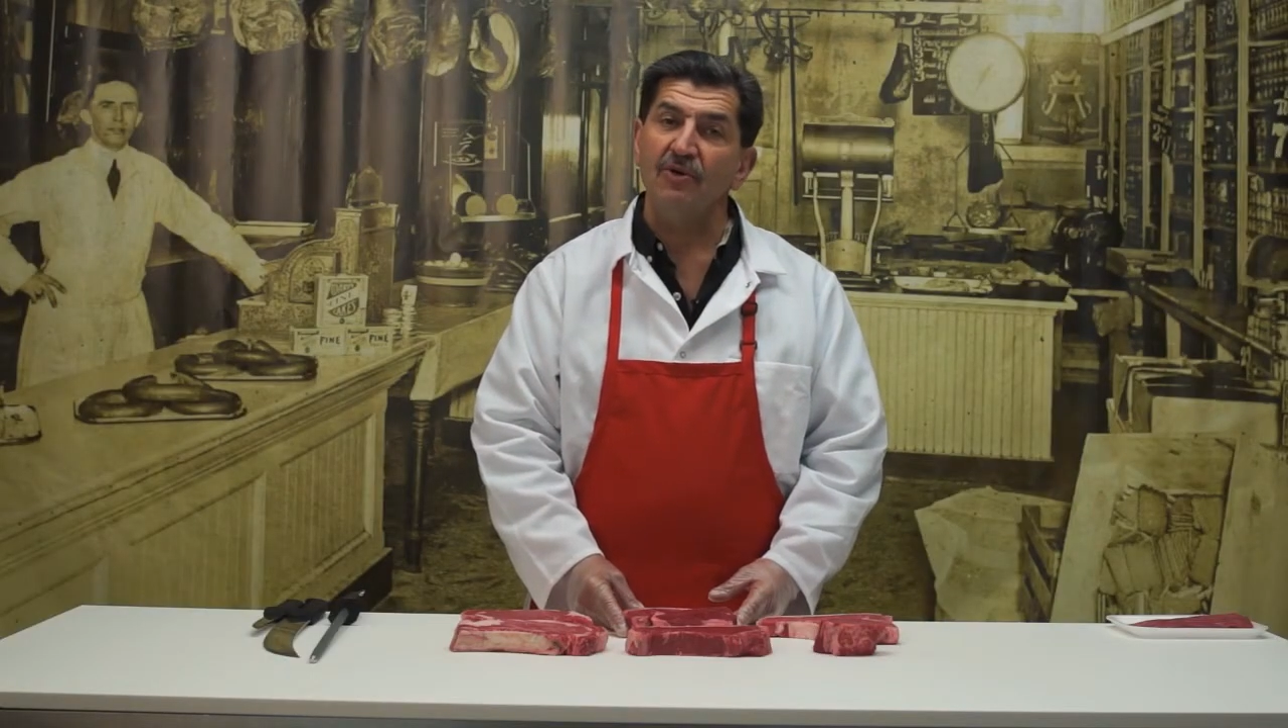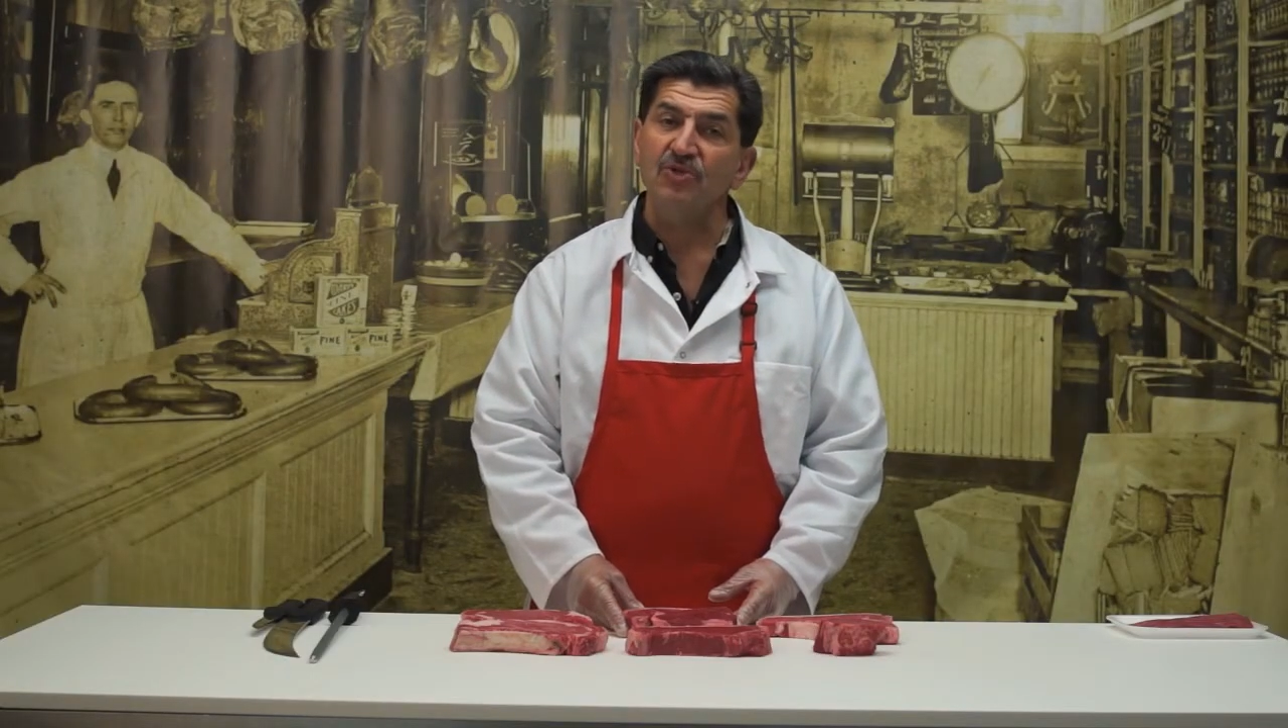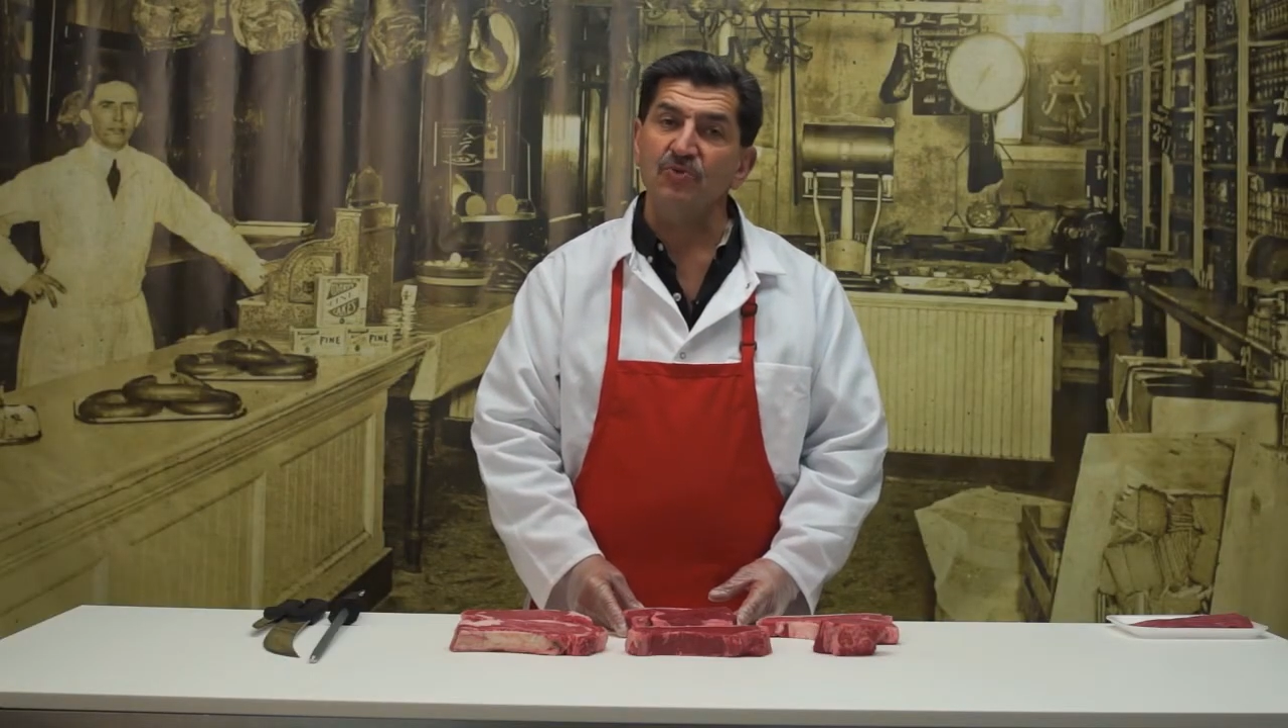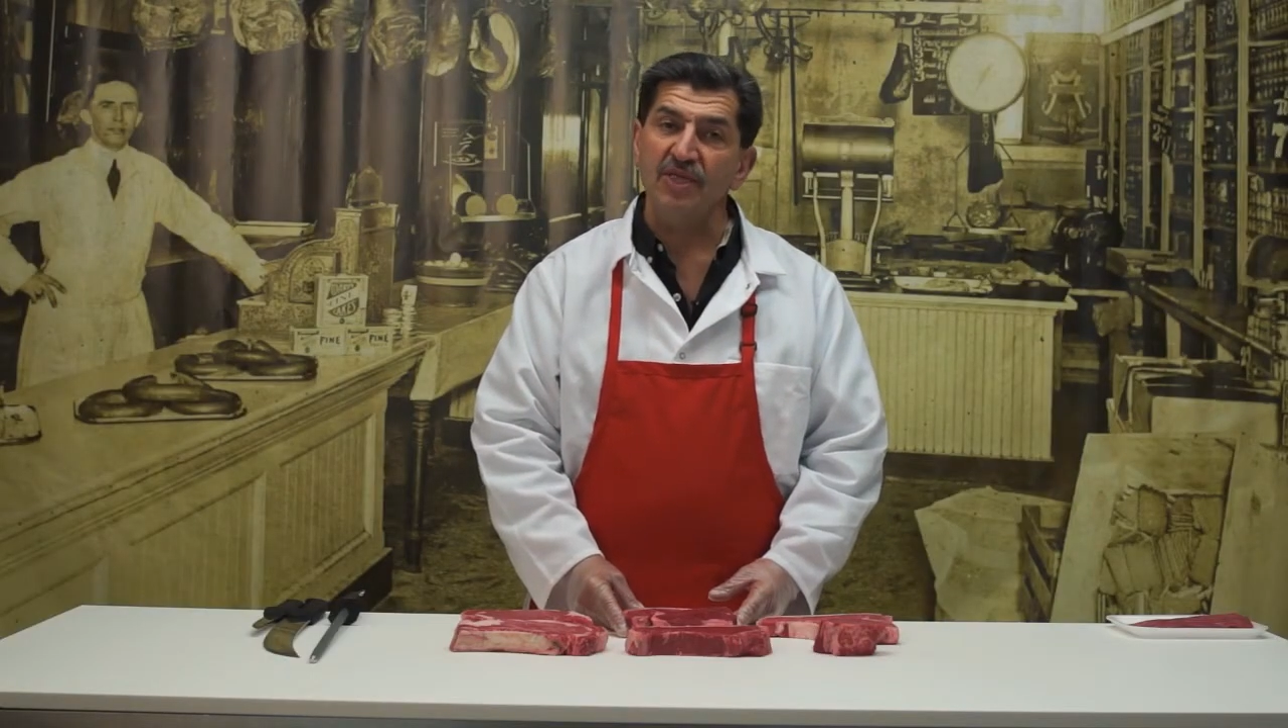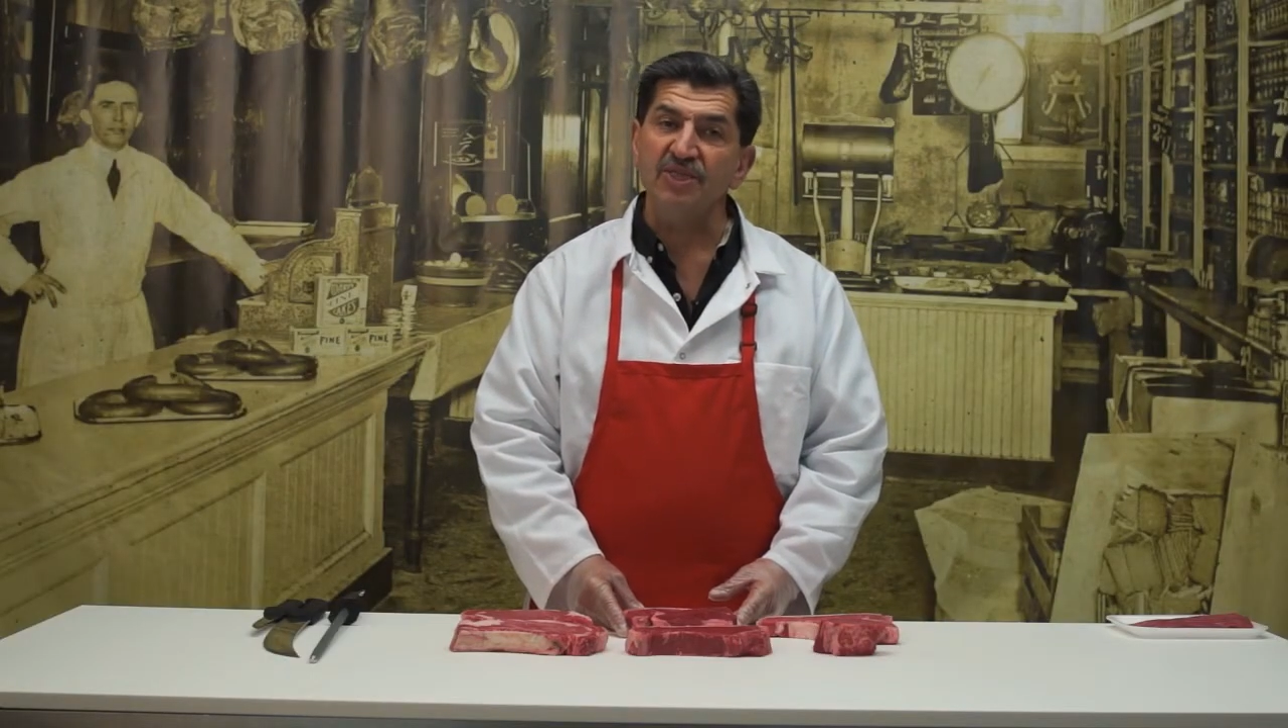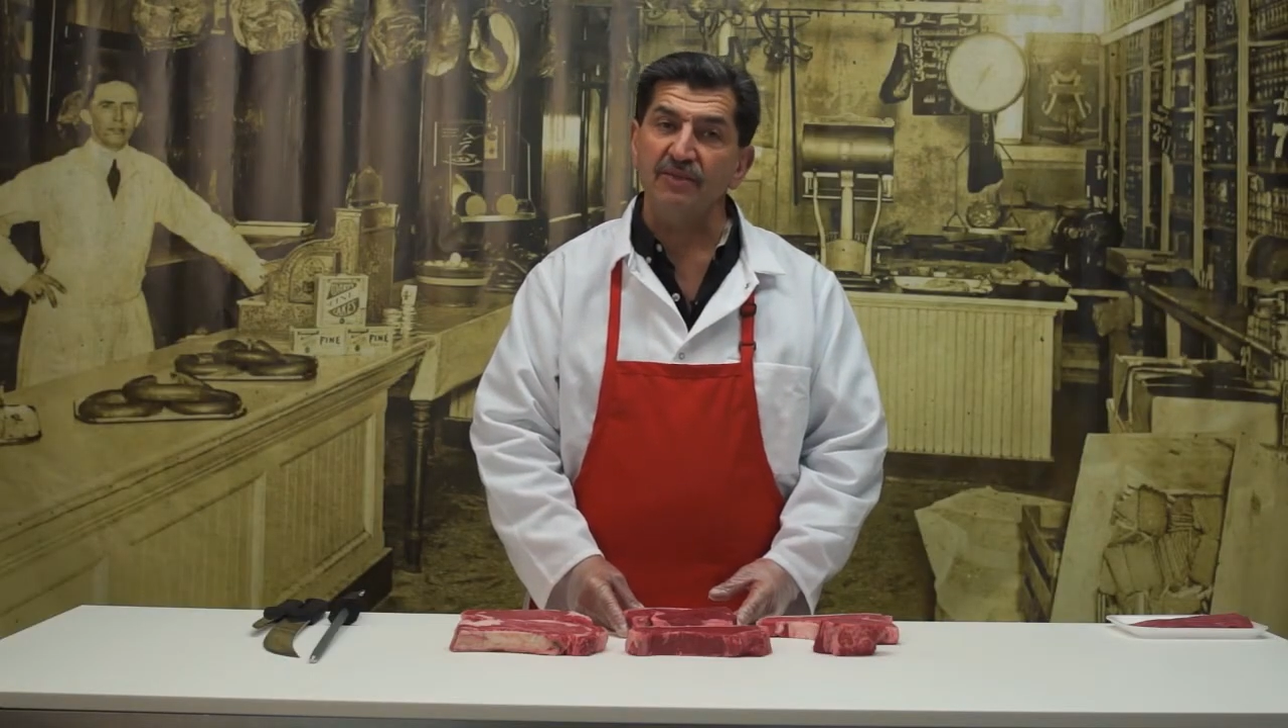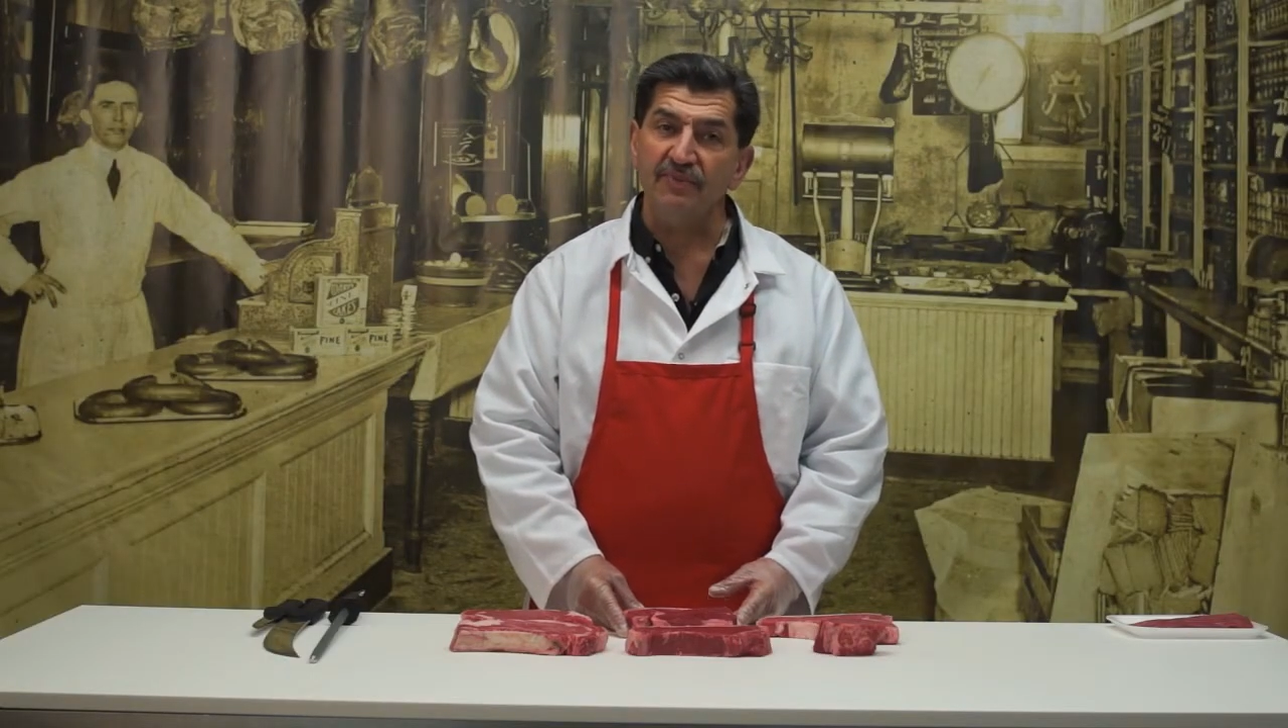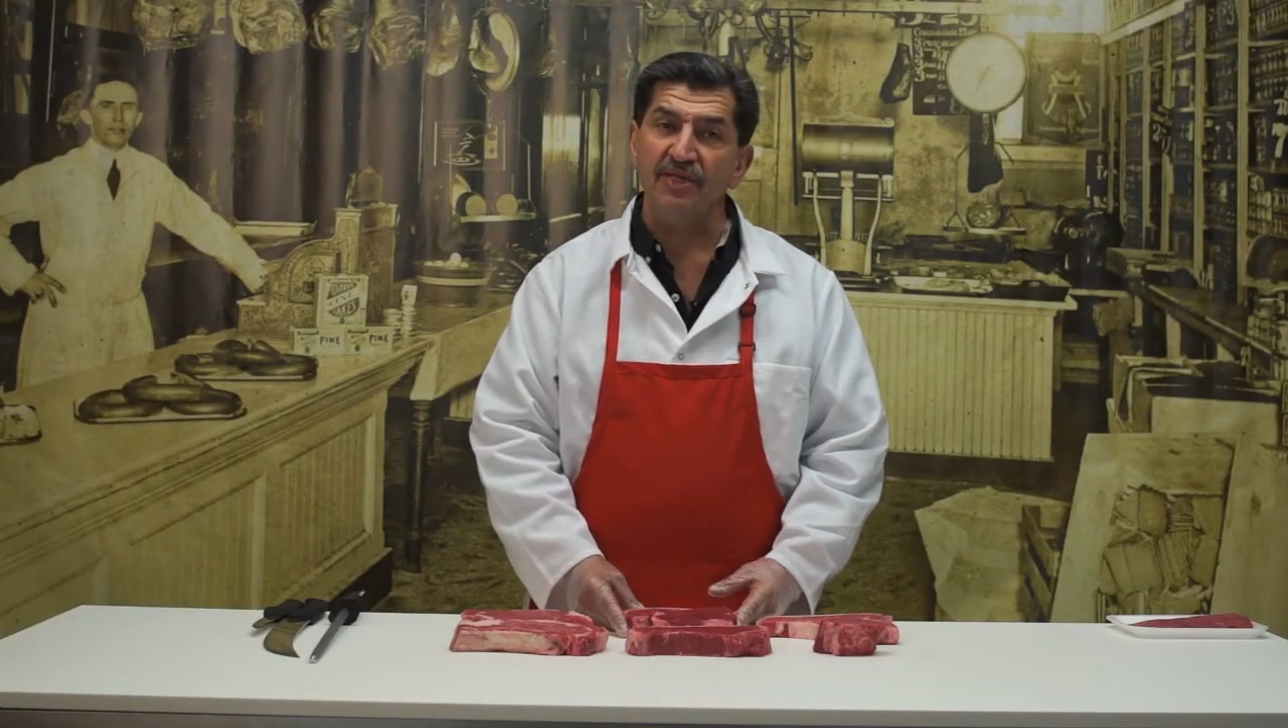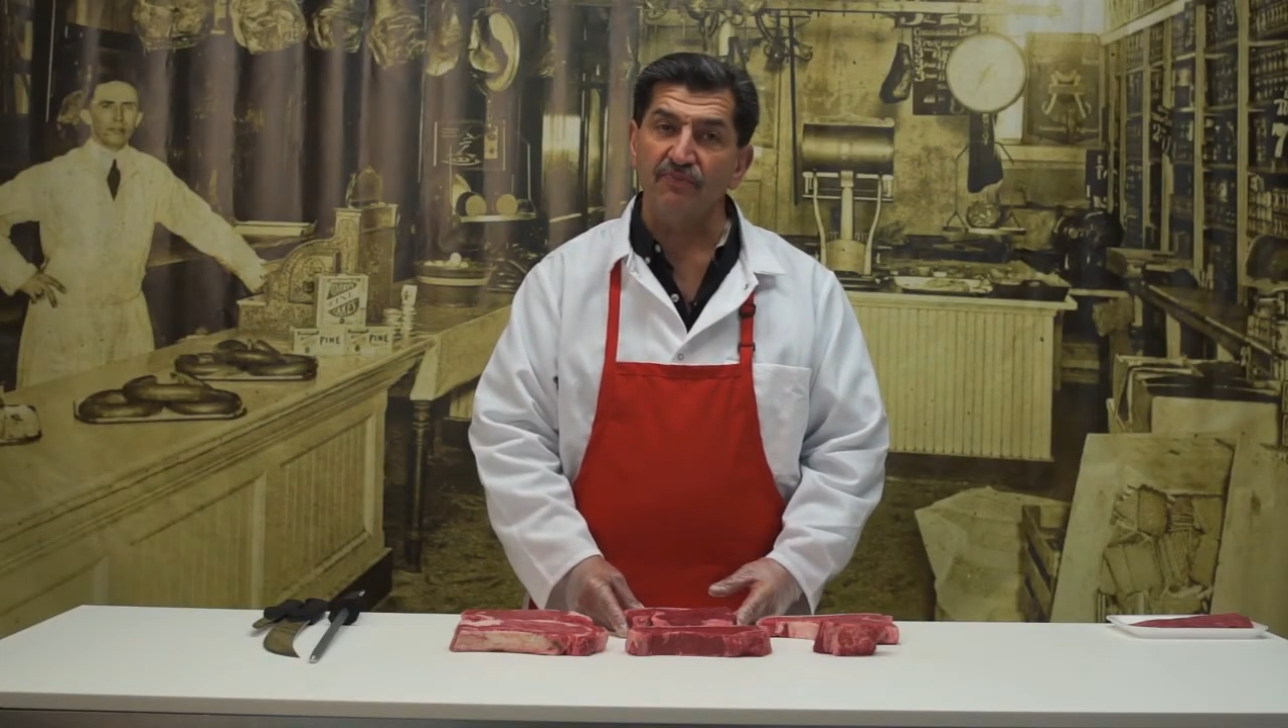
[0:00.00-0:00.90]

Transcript: most reasonably